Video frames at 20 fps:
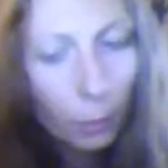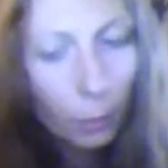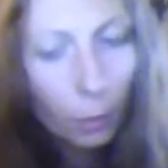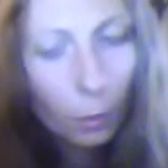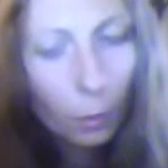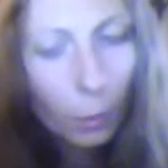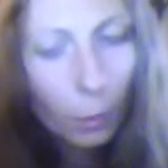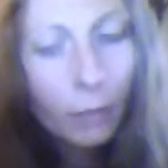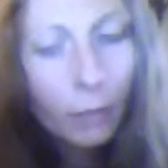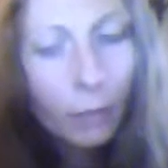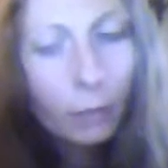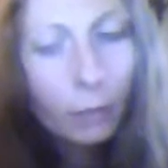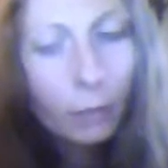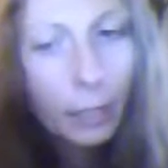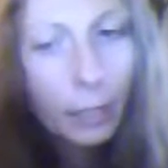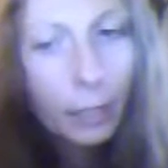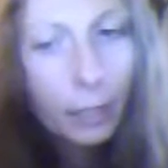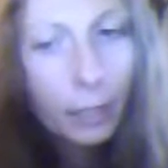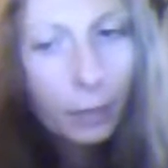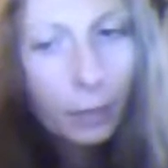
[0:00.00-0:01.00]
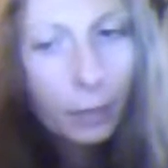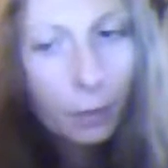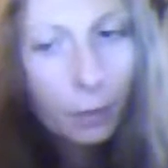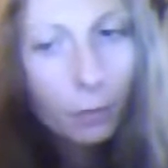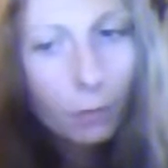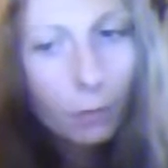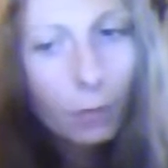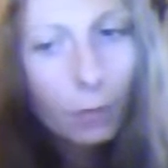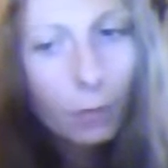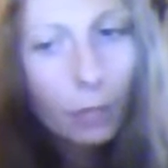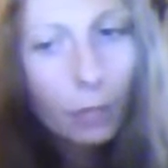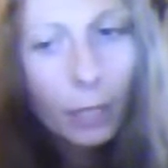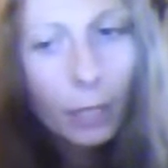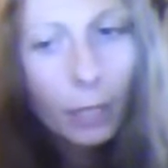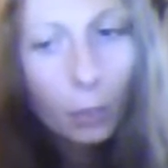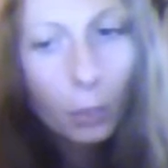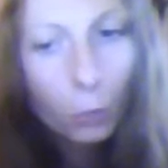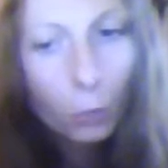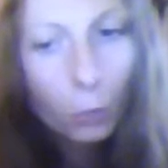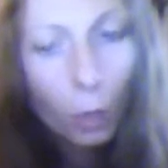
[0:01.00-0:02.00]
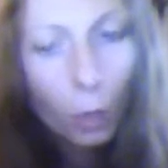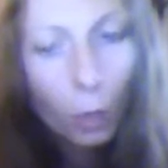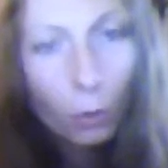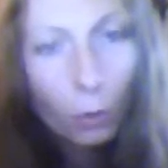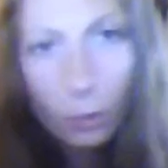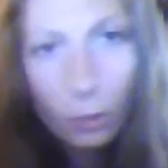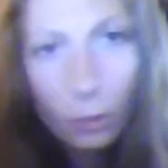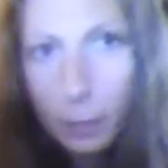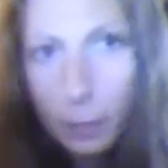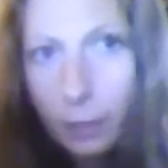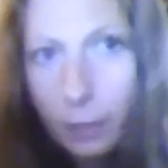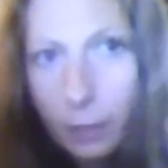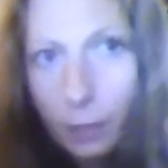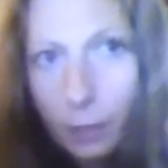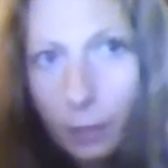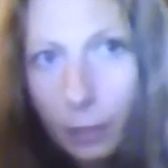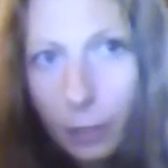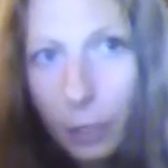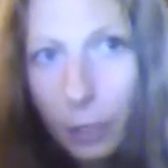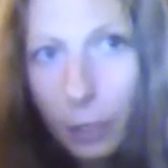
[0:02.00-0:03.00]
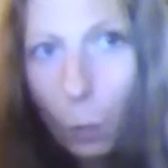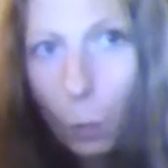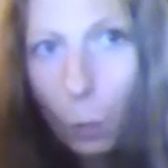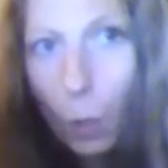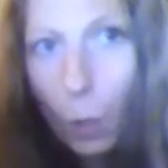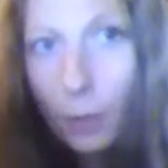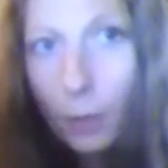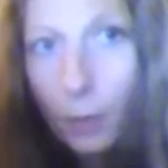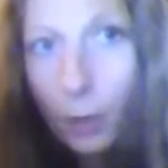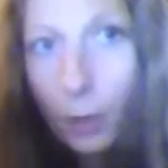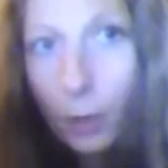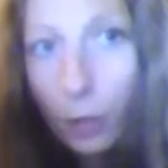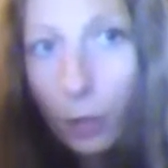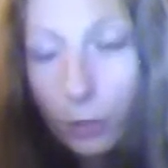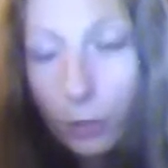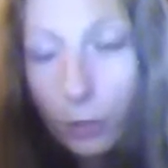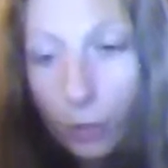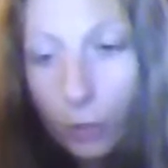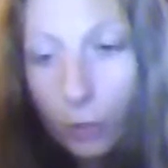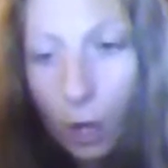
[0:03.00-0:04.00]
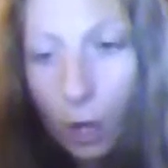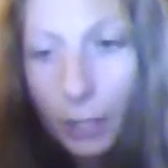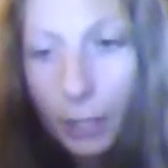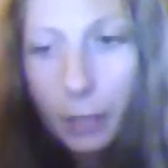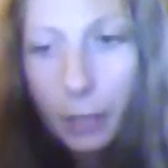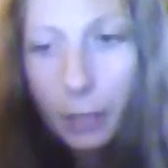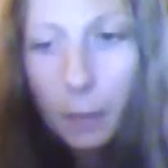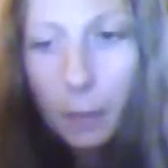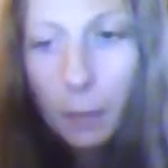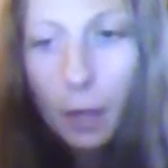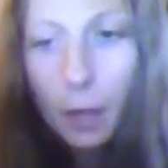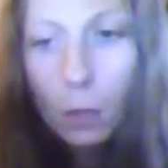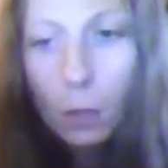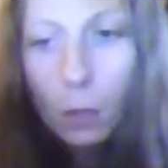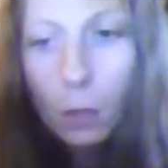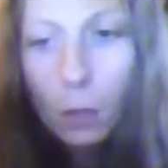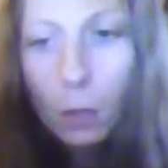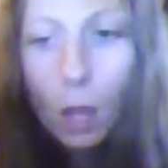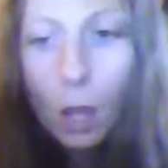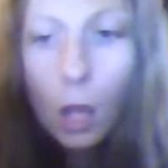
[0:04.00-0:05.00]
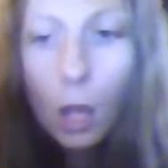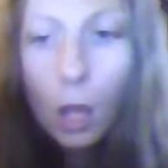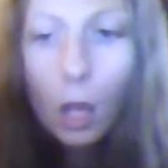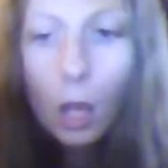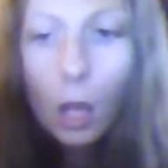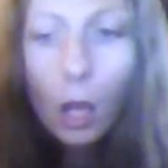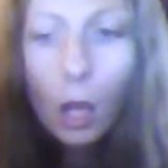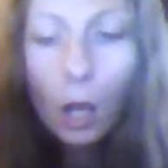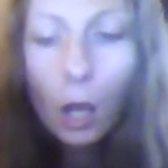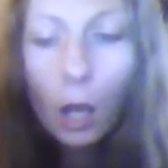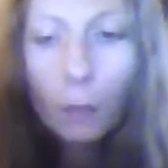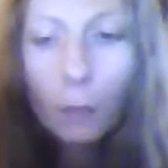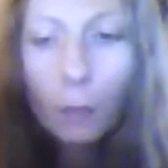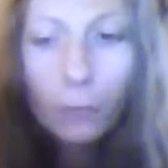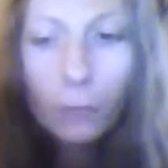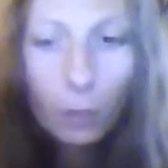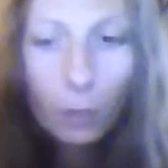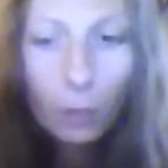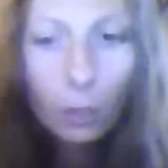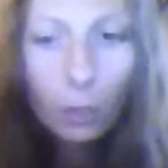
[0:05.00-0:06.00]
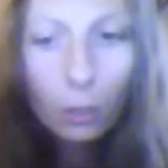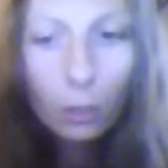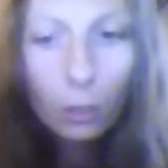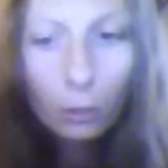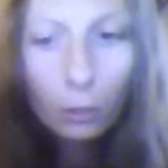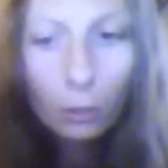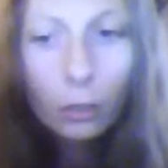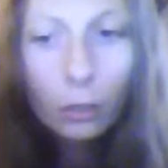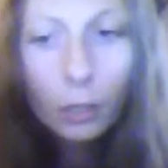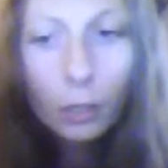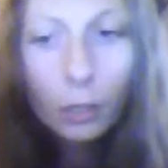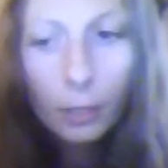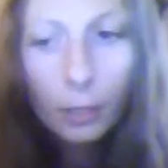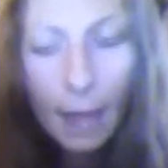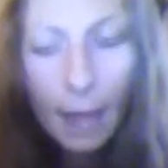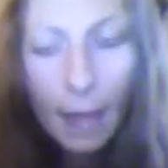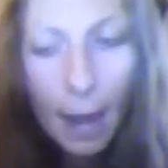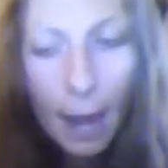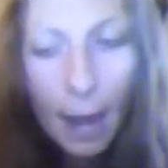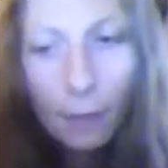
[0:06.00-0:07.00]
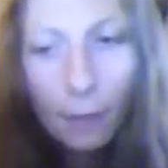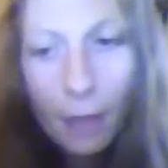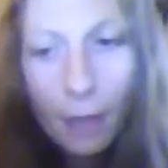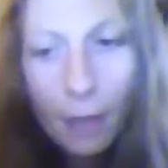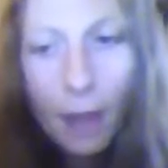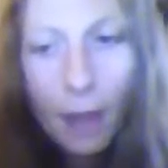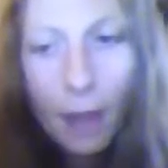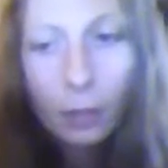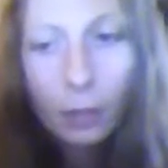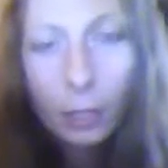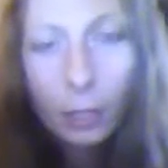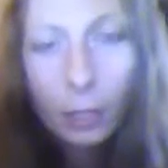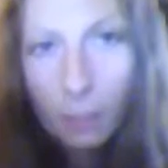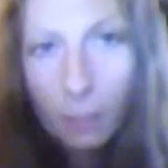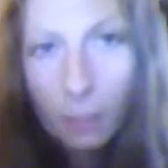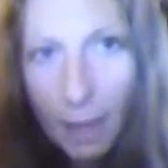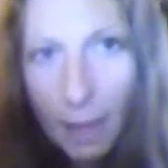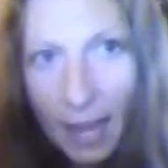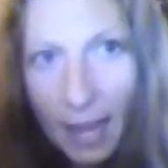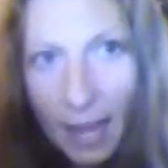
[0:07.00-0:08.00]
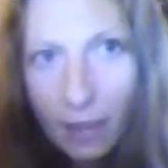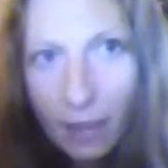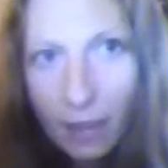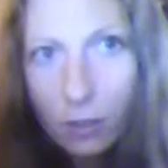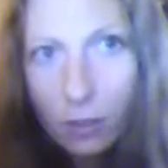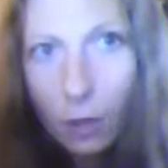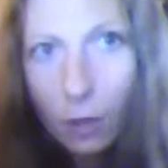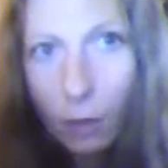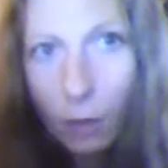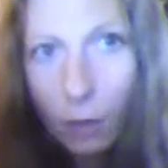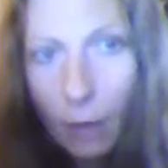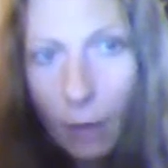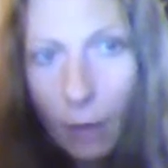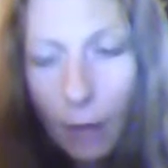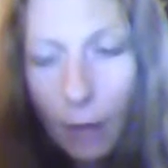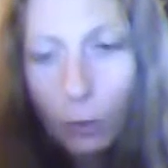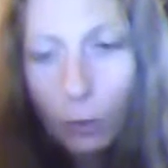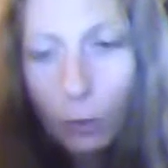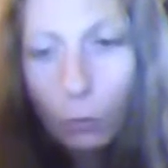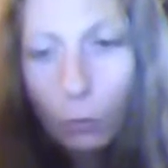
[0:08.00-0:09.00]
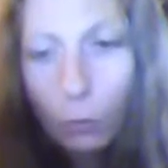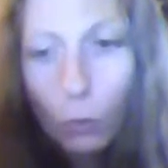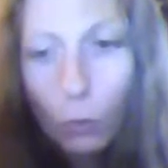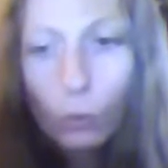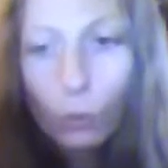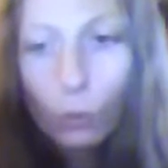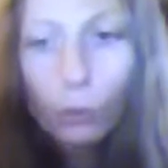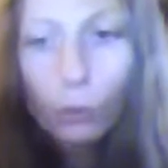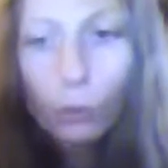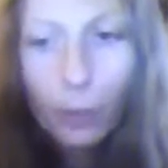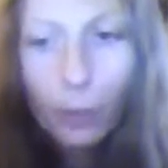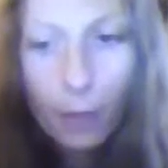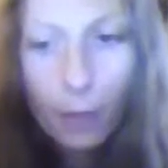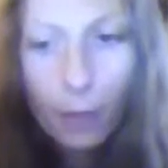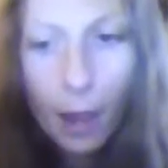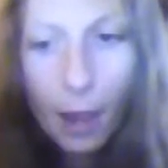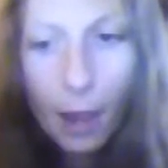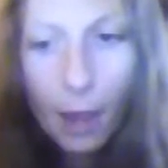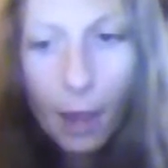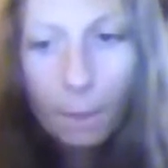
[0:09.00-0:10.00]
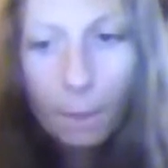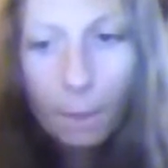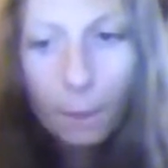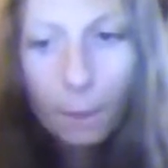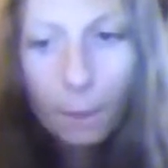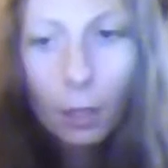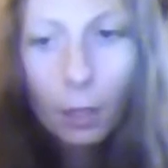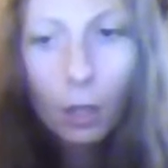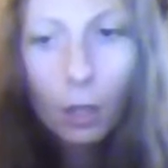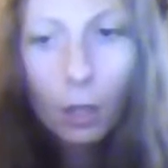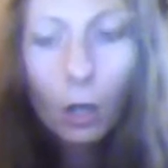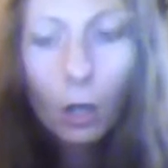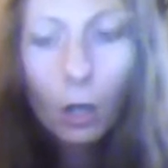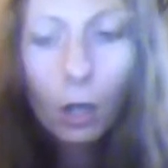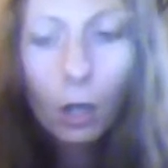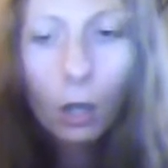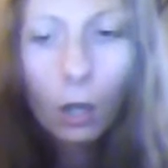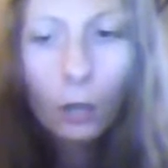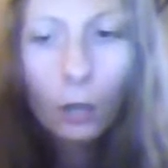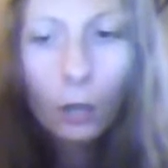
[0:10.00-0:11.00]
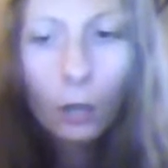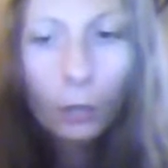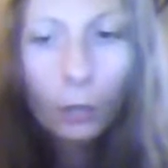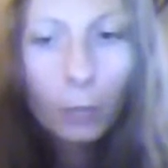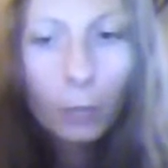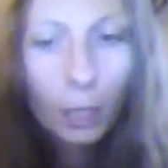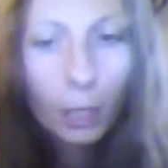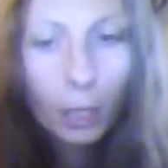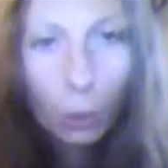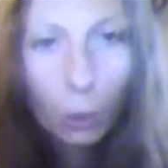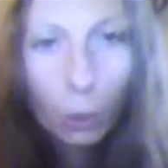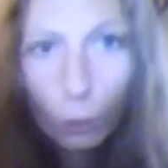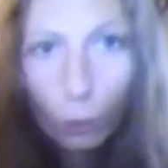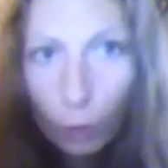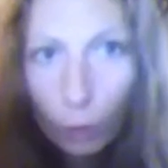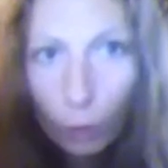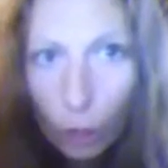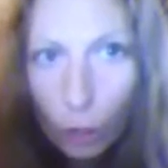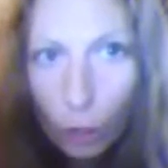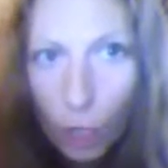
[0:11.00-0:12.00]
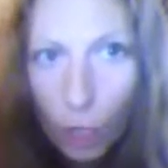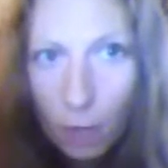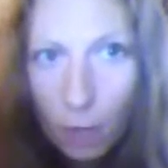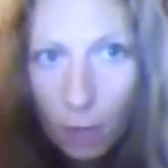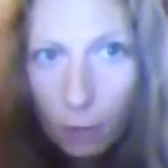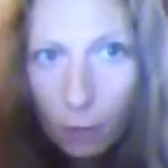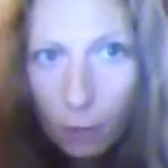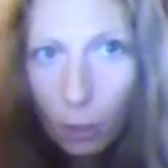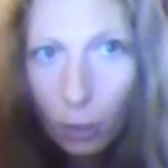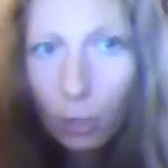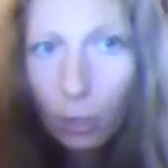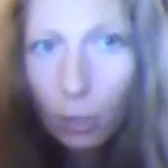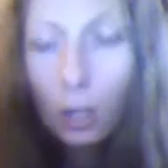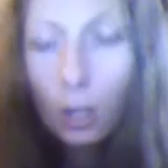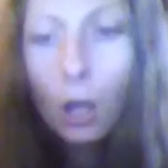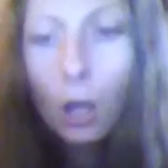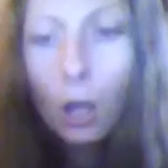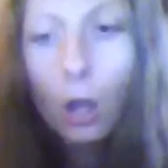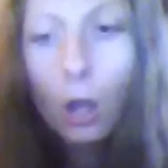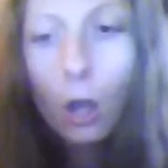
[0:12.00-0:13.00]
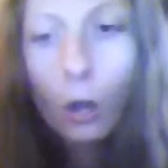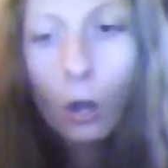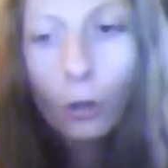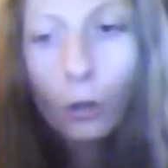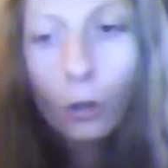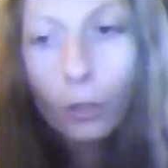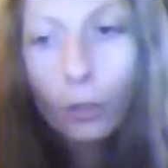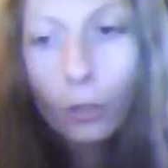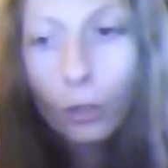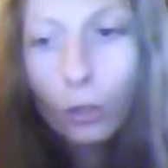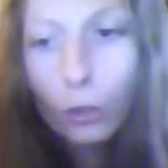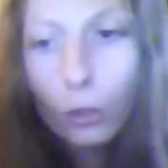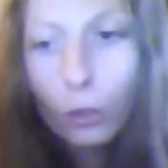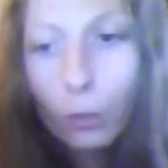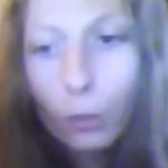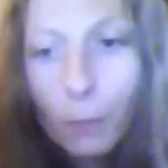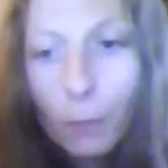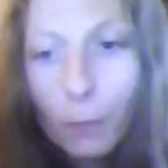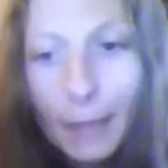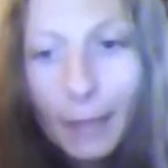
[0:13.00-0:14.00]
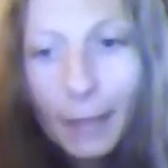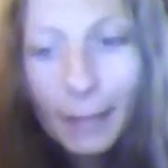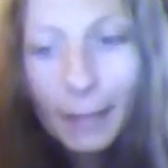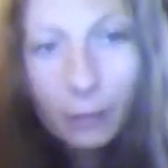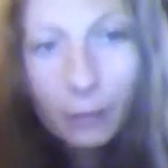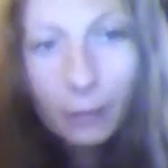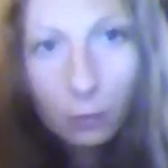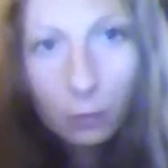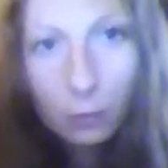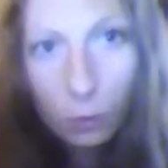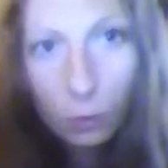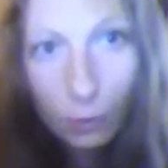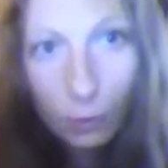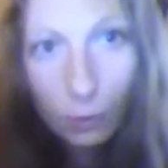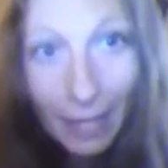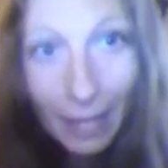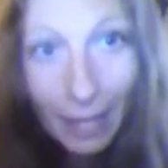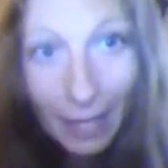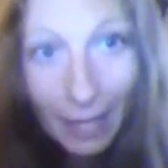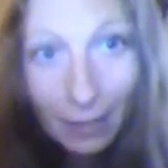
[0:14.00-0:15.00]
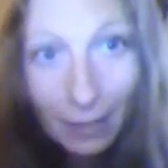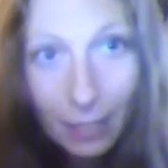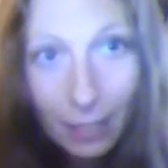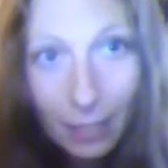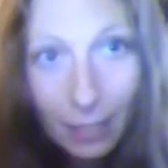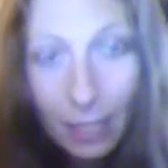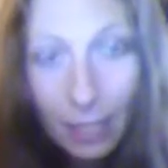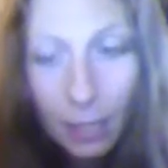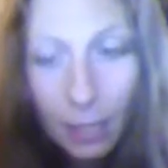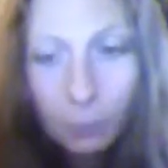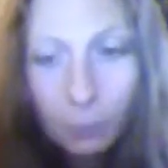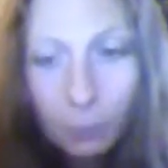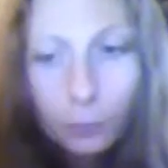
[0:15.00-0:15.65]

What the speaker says: whatever it is, if you feel like you know specifically what the cards are talking about, look at that, look at the pace of how you move with that. Are you being an overachiever? Are you being too lazy?